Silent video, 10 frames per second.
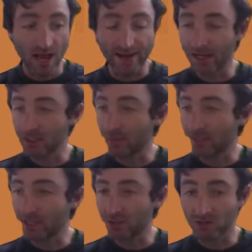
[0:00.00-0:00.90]
and
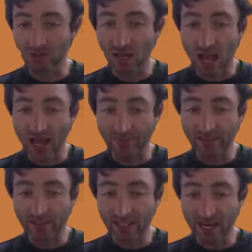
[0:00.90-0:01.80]
expectations, and
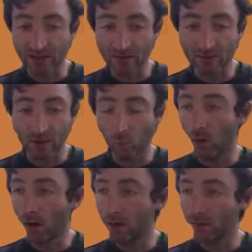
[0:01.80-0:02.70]
that's kind of
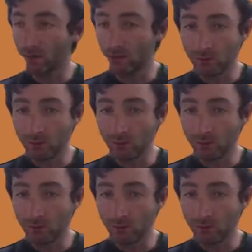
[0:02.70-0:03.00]
what you,